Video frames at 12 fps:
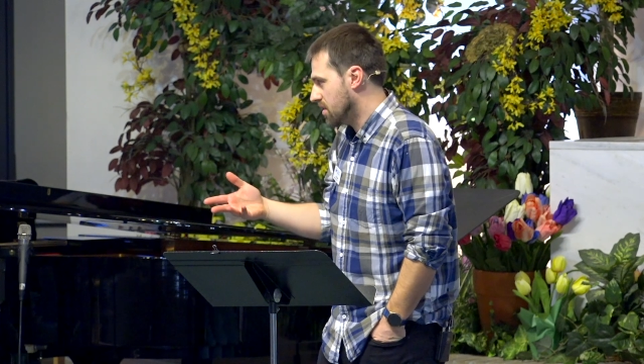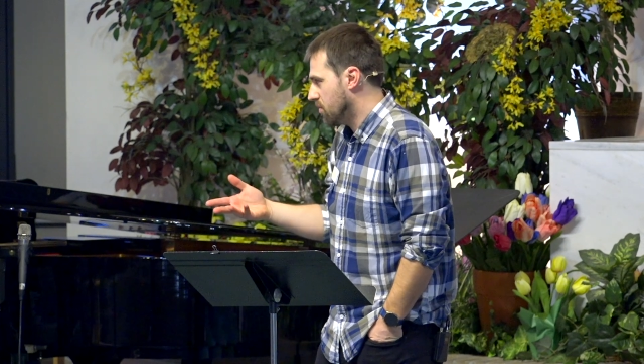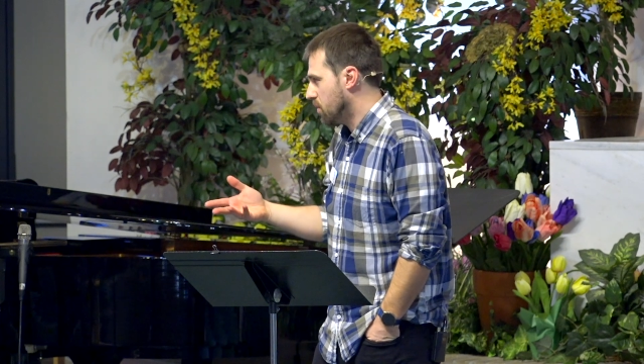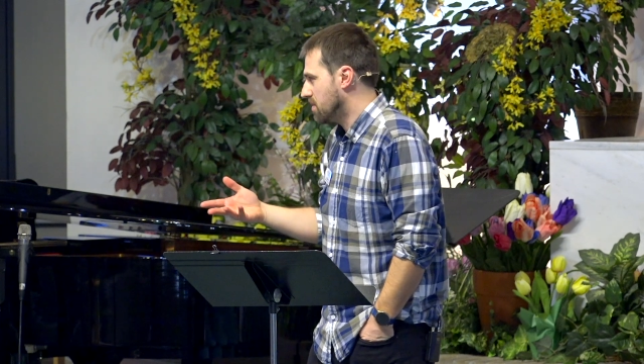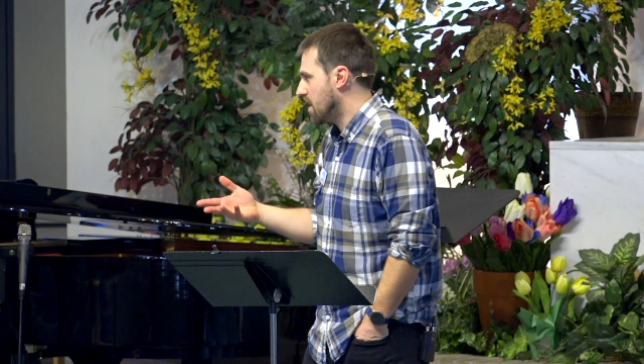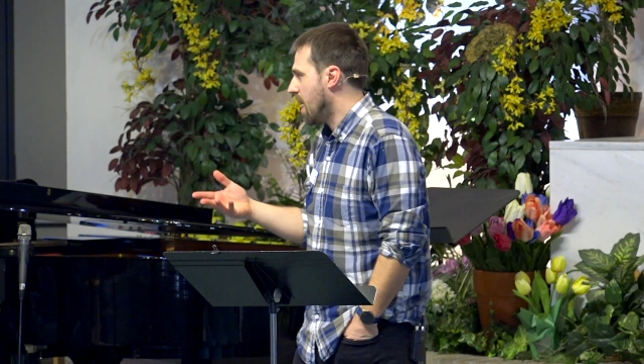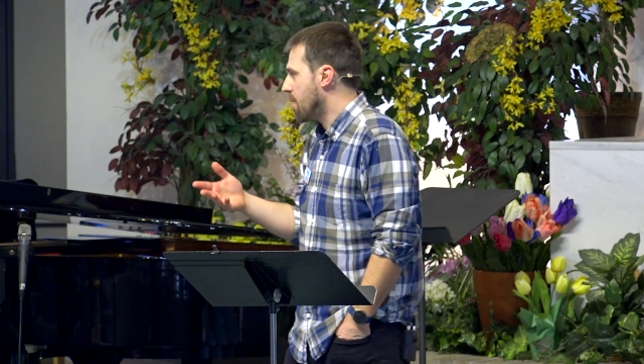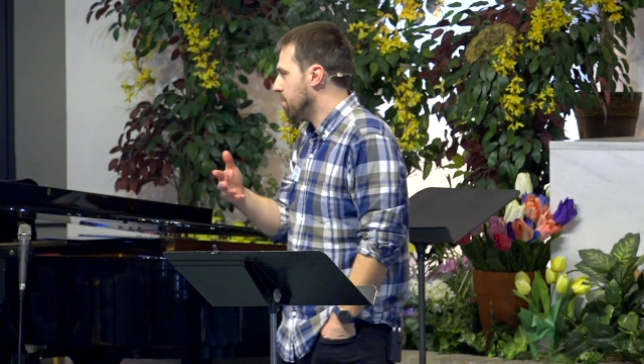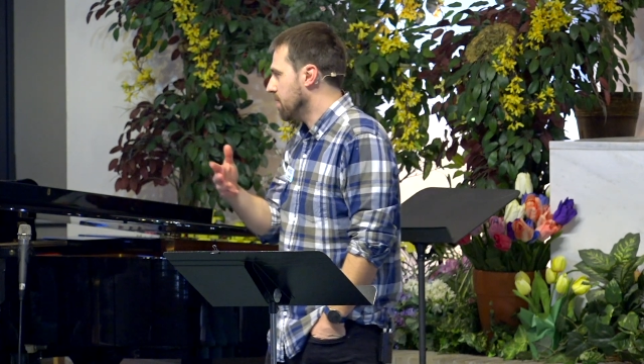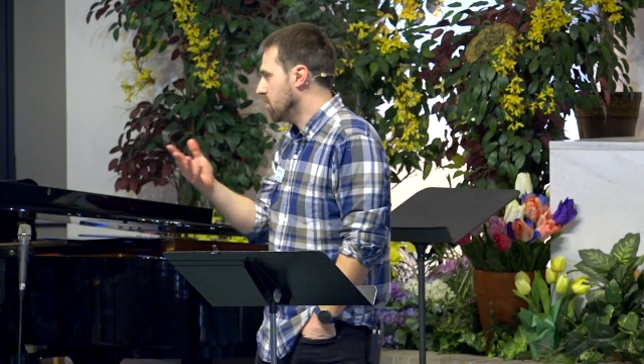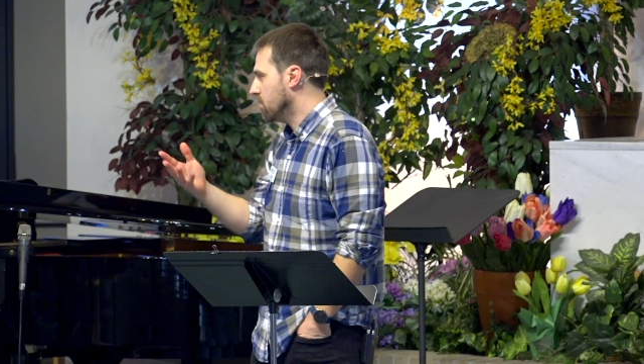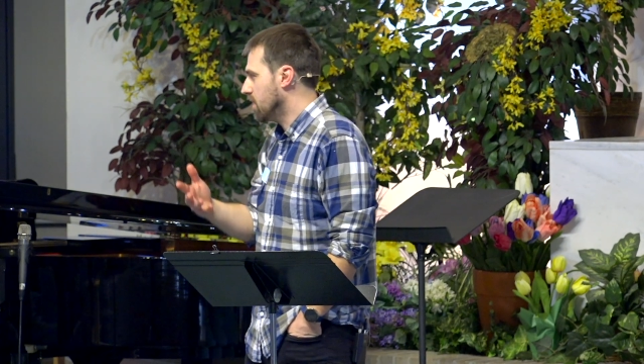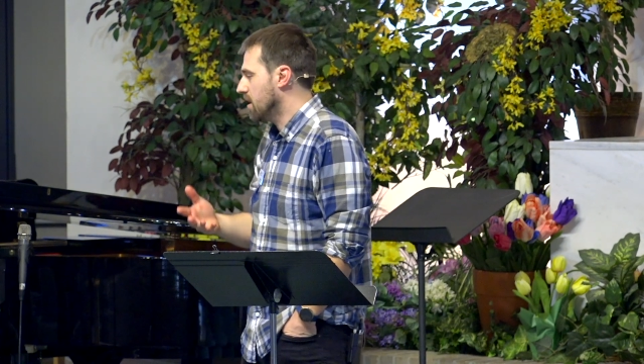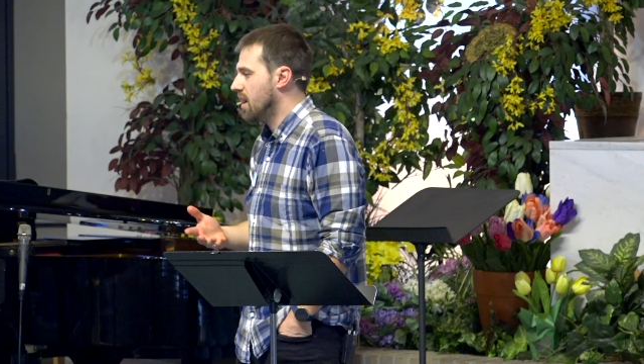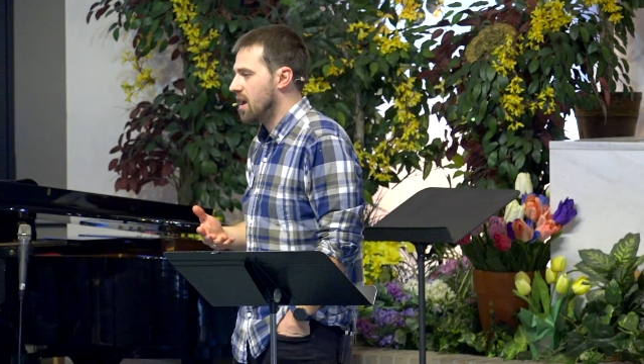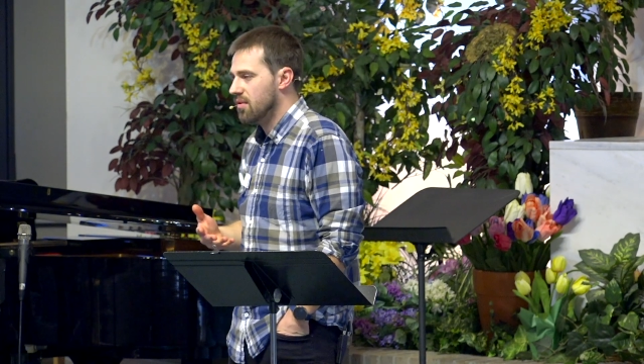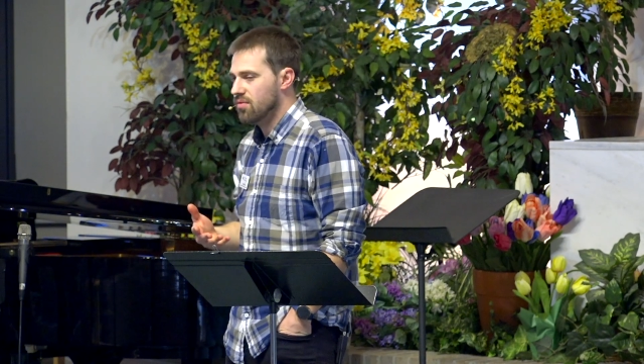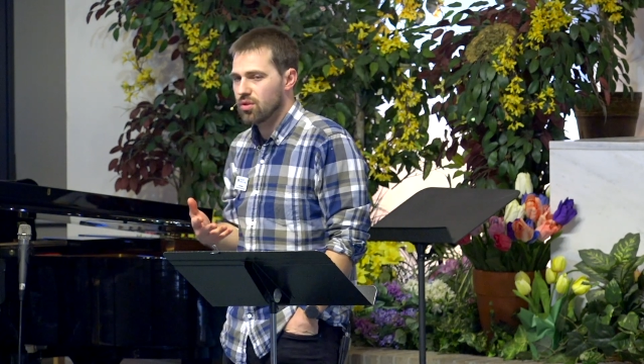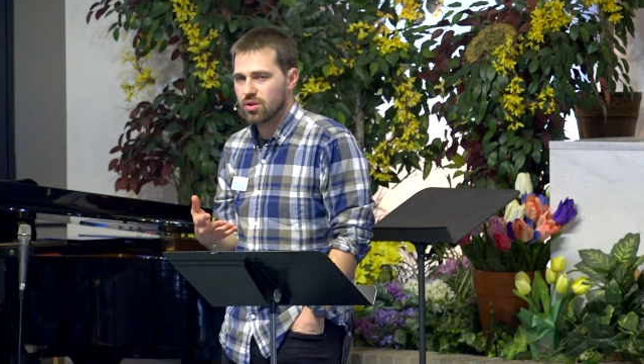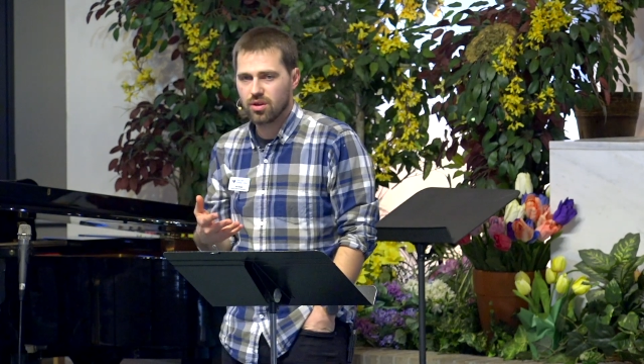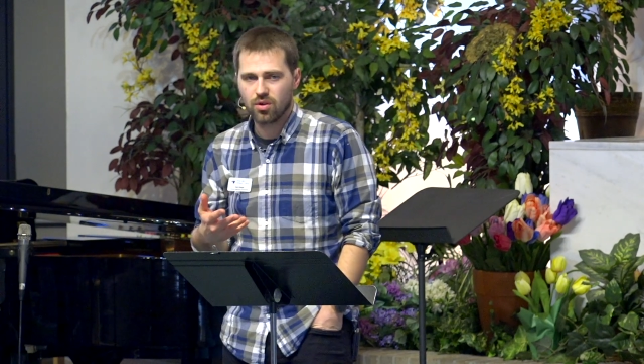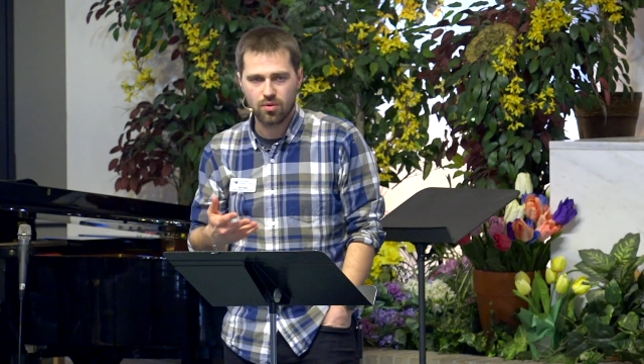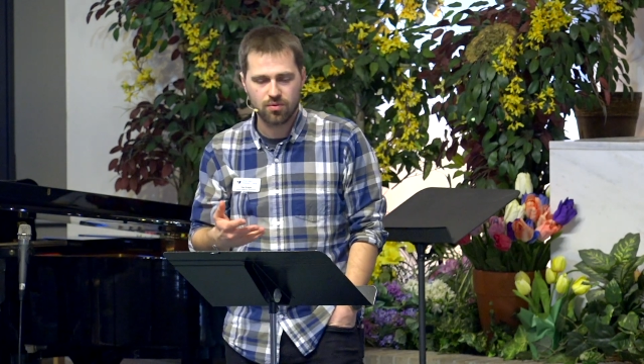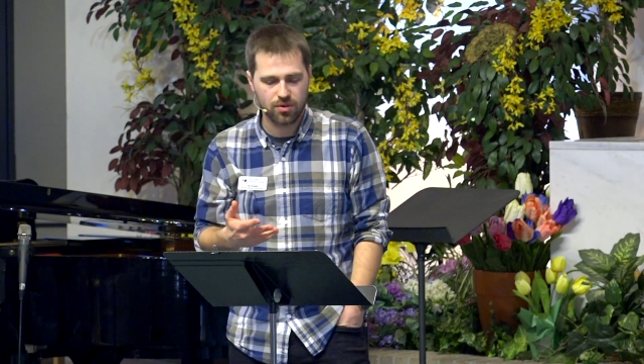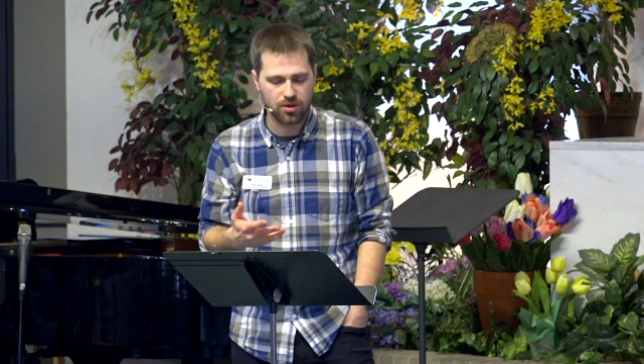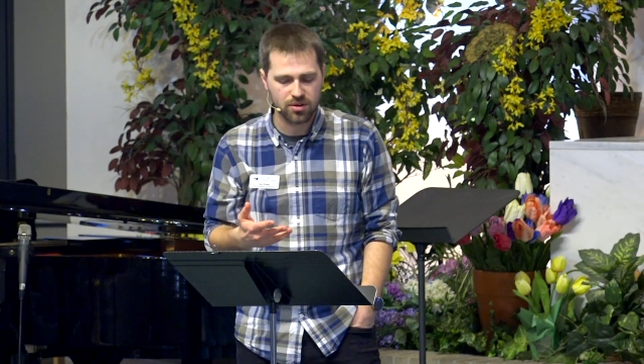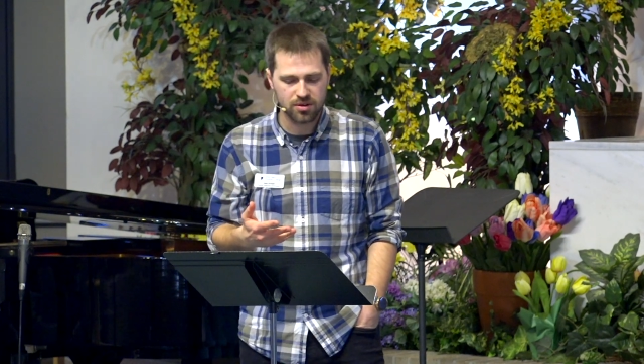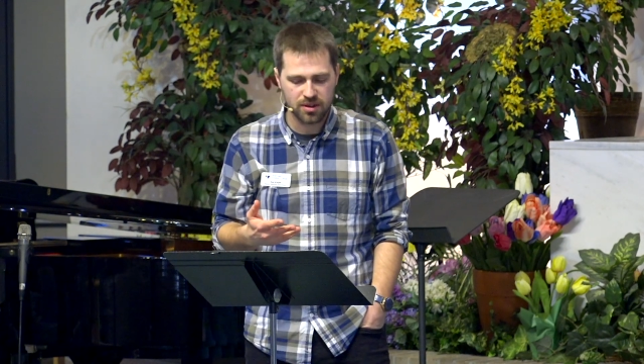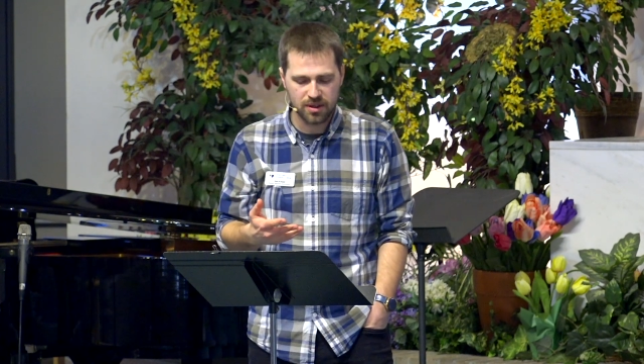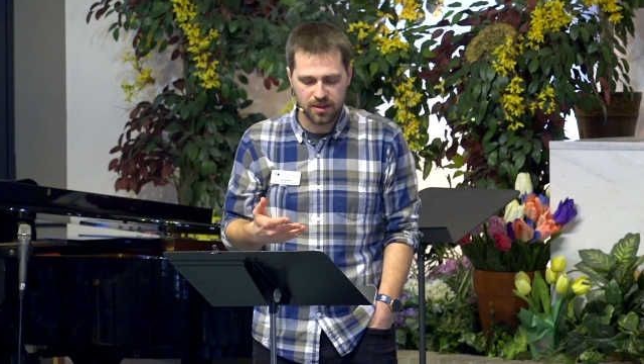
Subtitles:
of what's happening. You can kind of look it over.